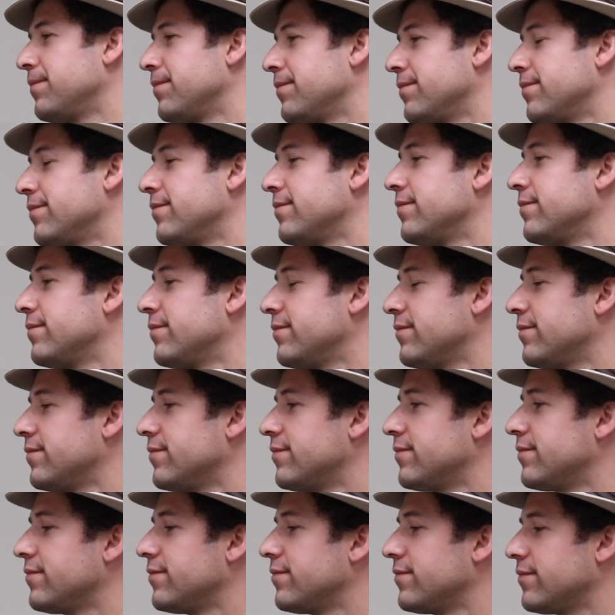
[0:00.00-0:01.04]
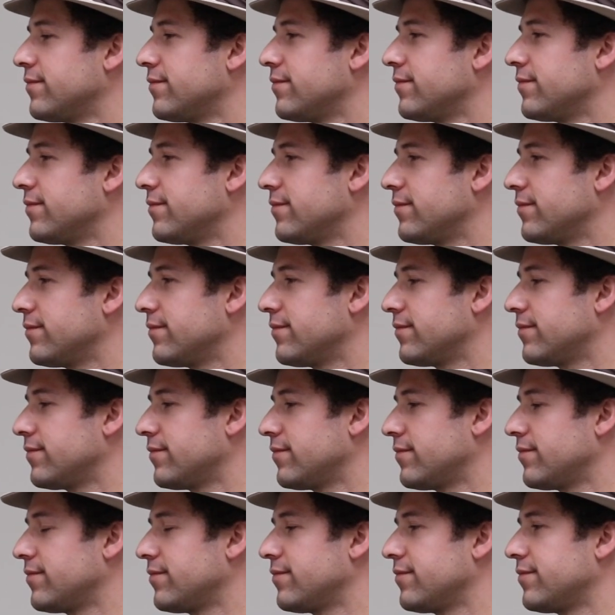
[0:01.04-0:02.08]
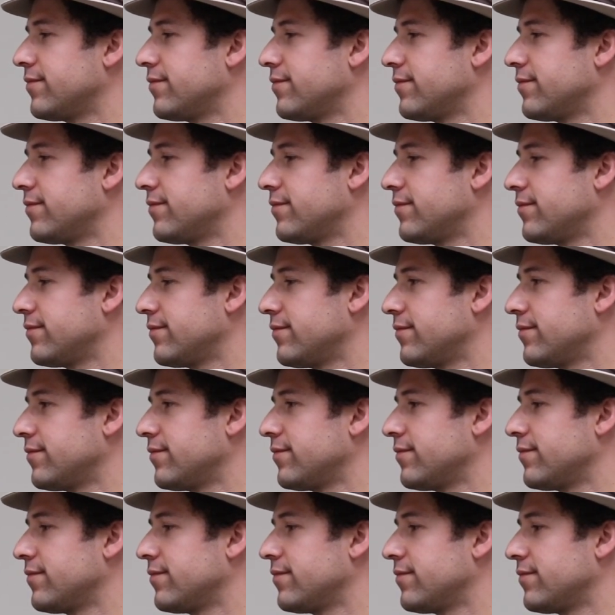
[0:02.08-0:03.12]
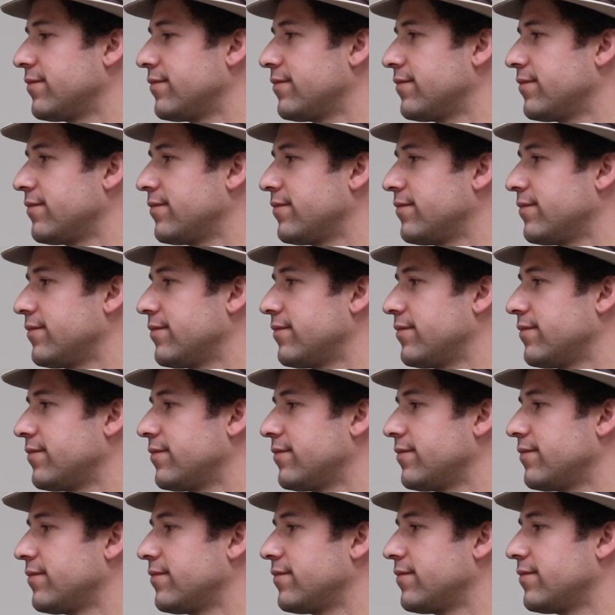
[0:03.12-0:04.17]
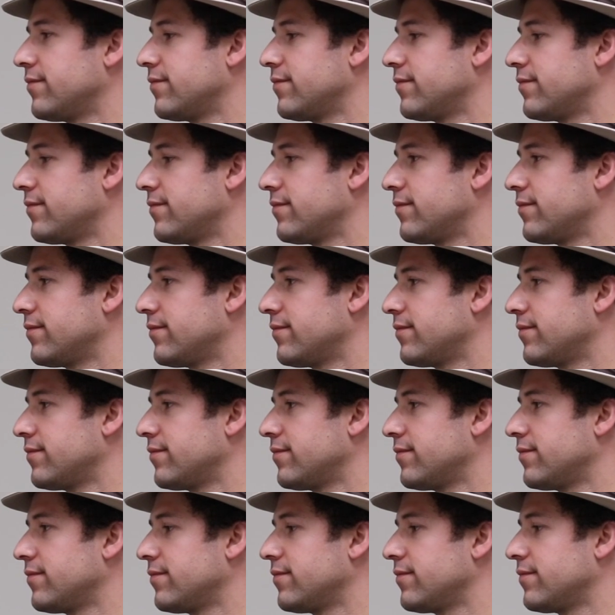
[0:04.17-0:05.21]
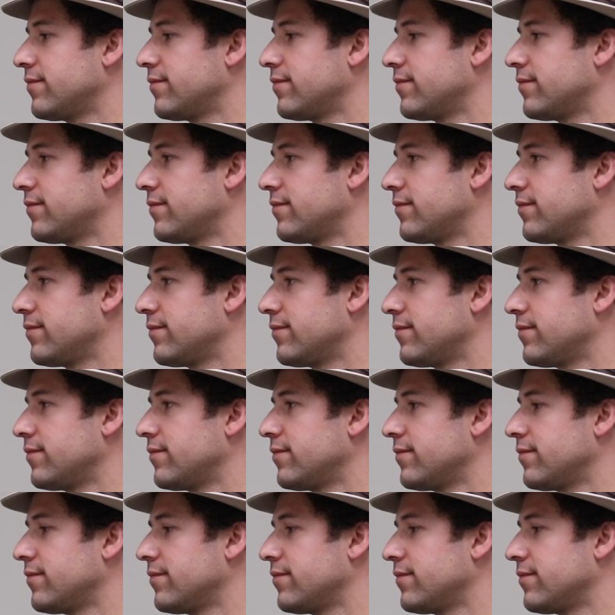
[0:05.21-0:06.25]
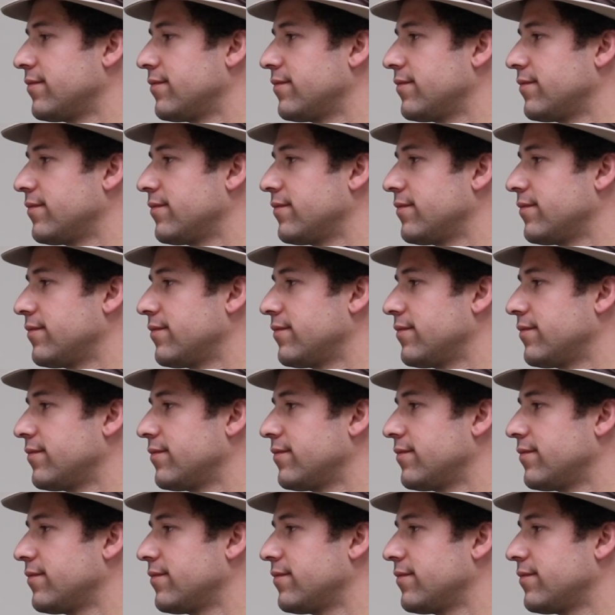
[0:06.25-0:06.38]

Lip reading: (silent)